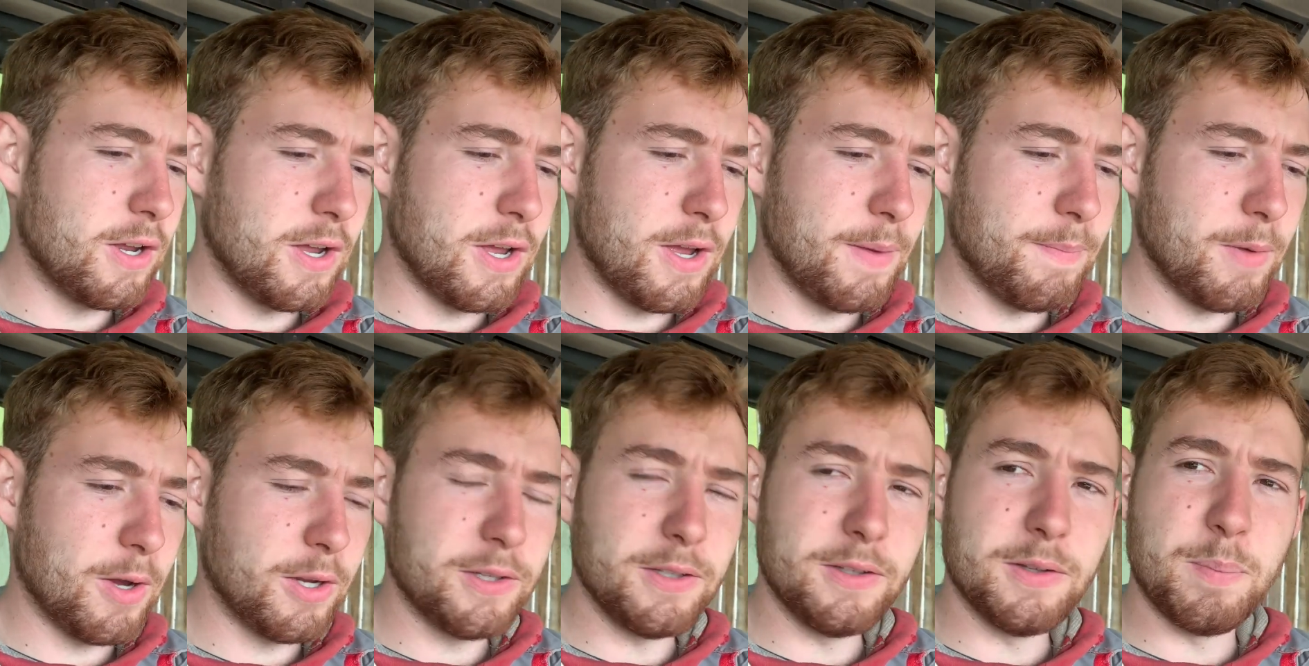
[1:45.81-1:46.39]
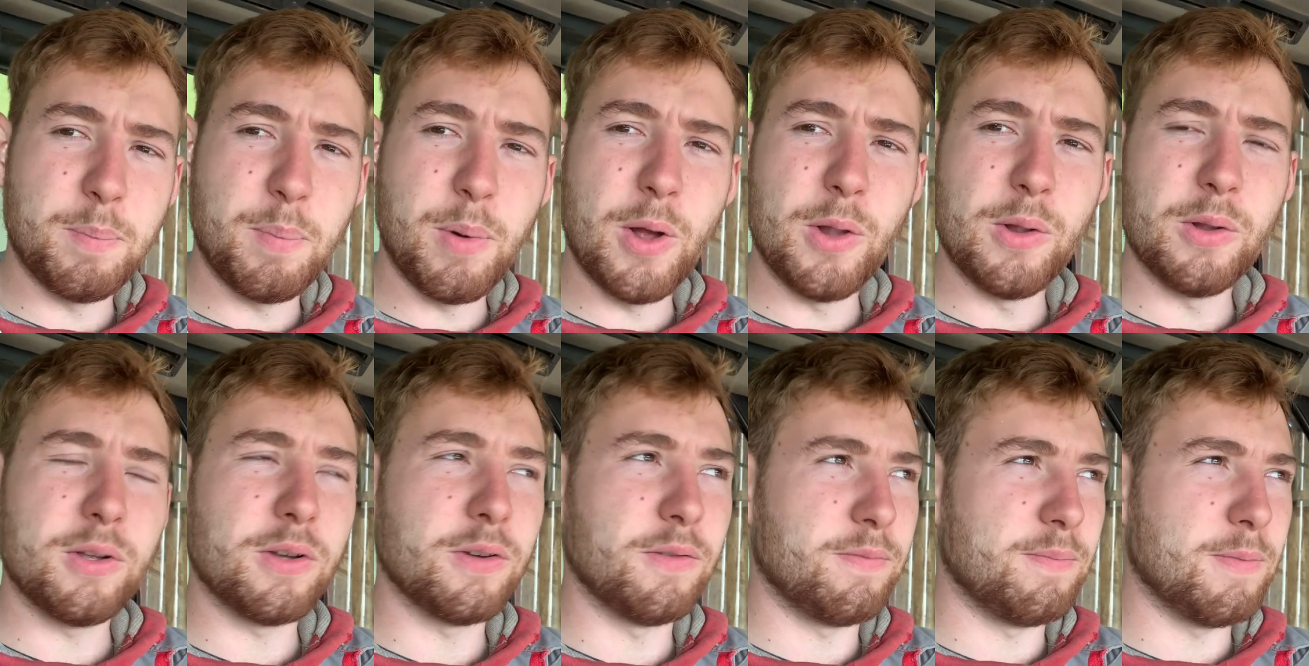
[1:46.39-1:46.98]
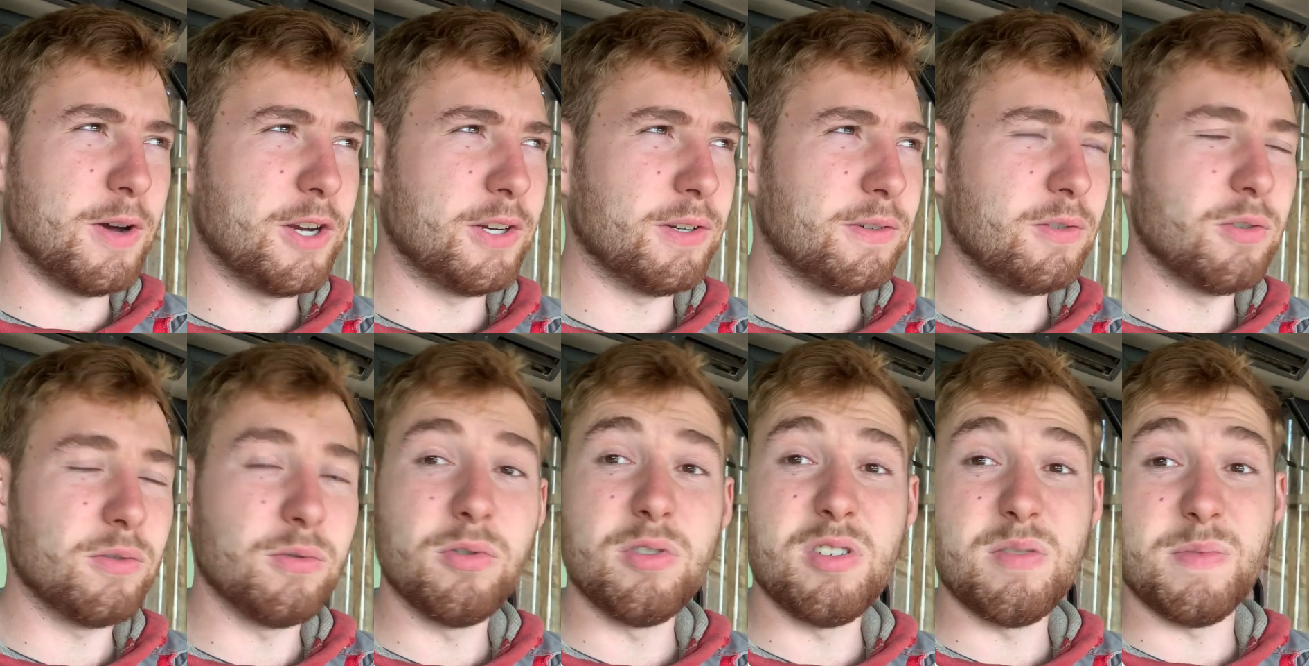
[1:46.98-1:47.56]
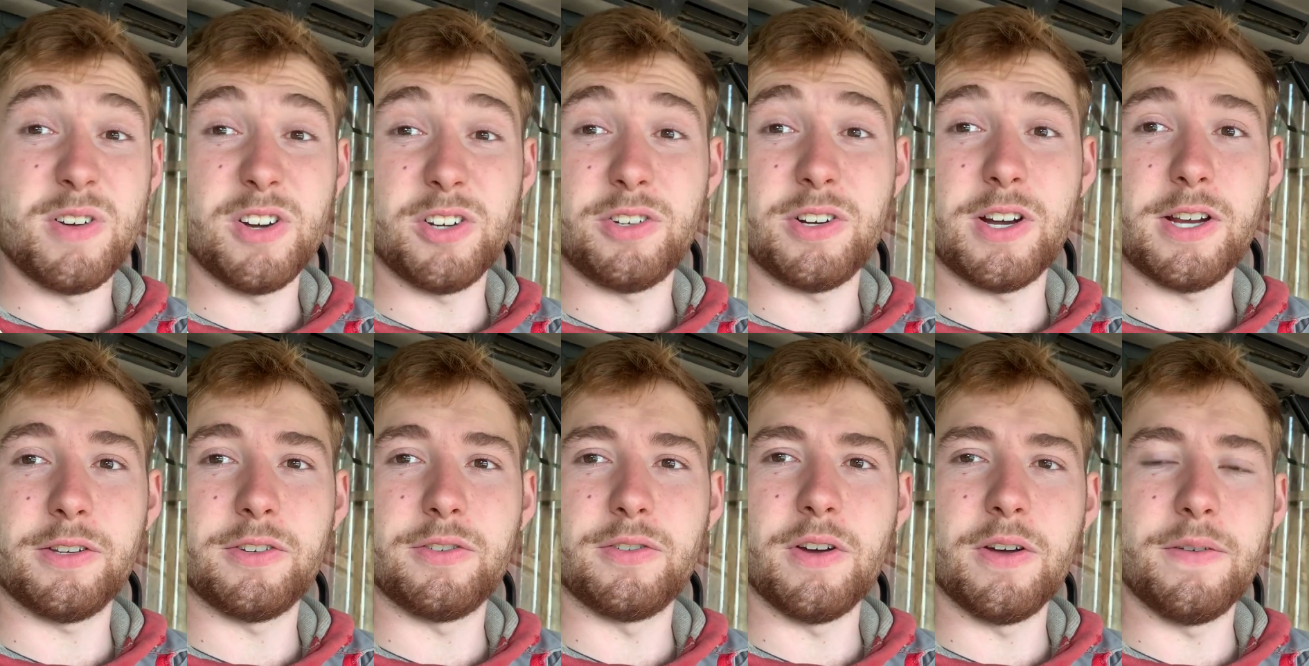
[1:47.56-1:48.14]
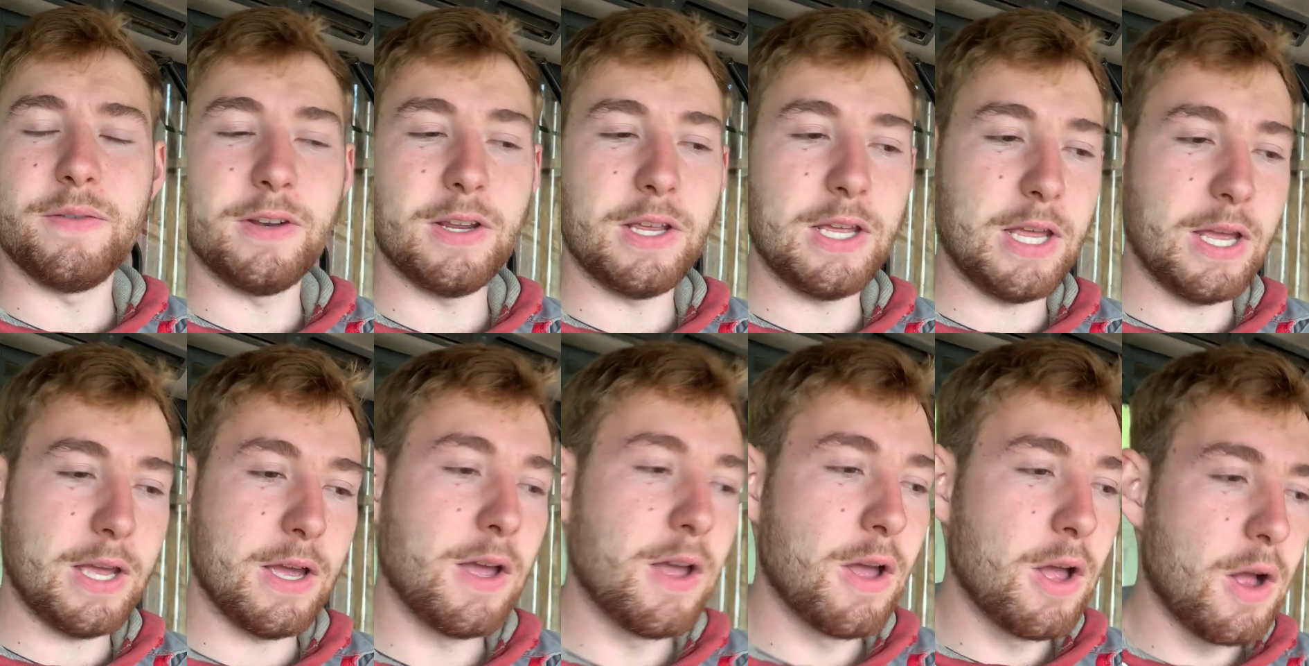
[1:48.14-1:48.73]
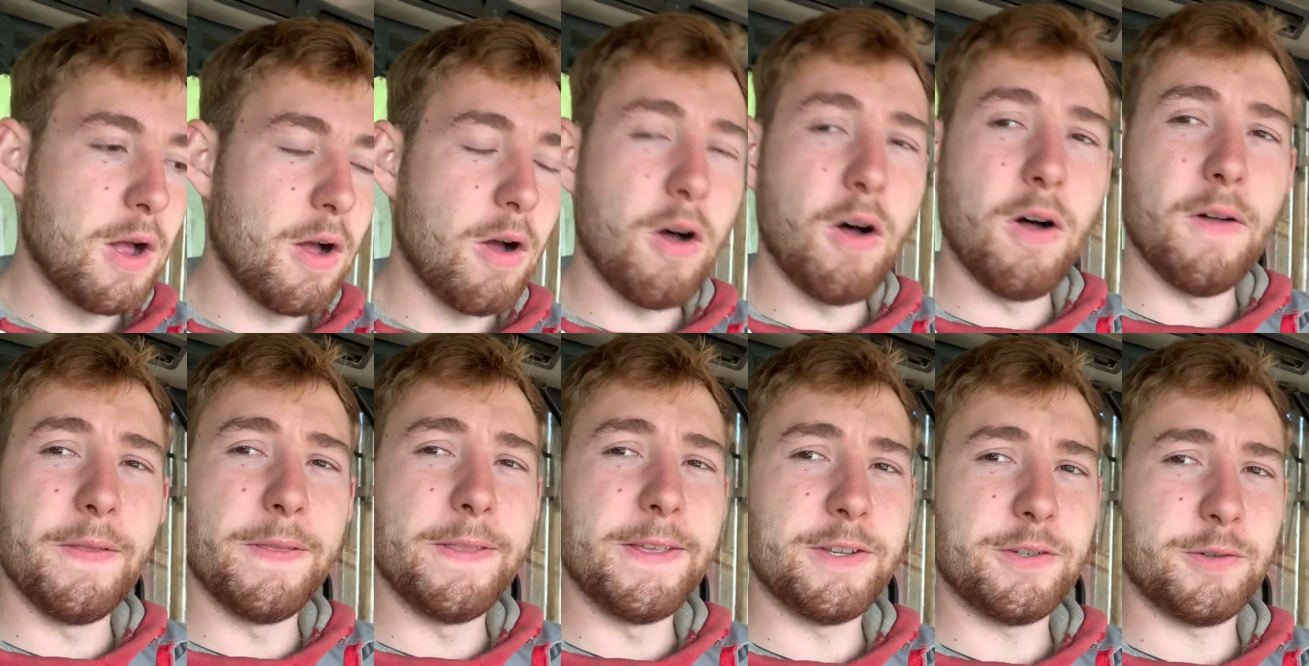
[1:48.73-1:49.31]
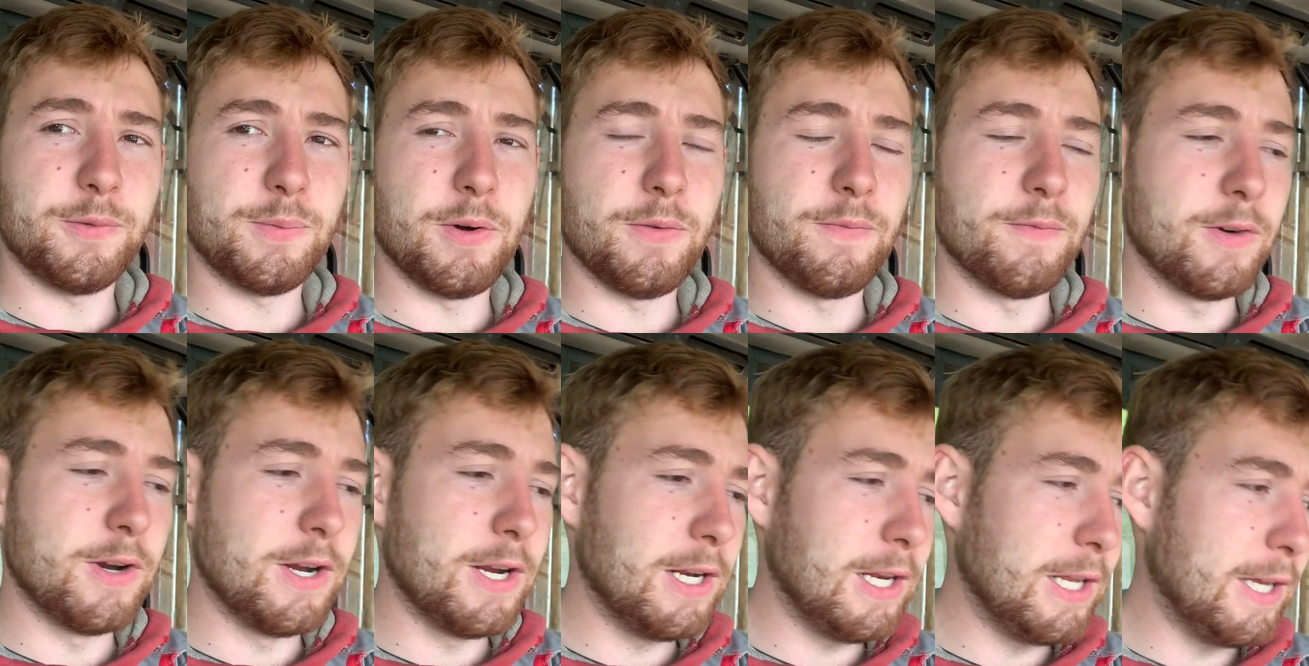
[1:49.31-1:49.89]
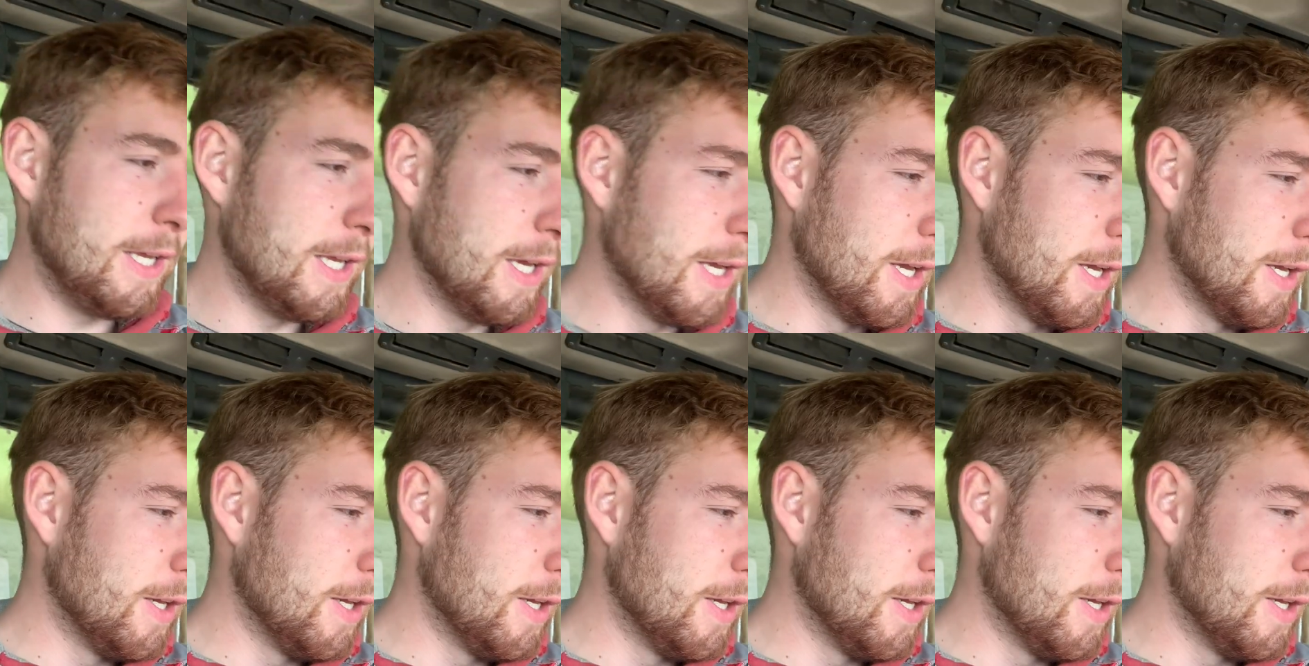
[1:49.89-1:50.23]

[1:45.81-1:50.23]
Um, I did the bulk of my all of my tractor driving here on this one really.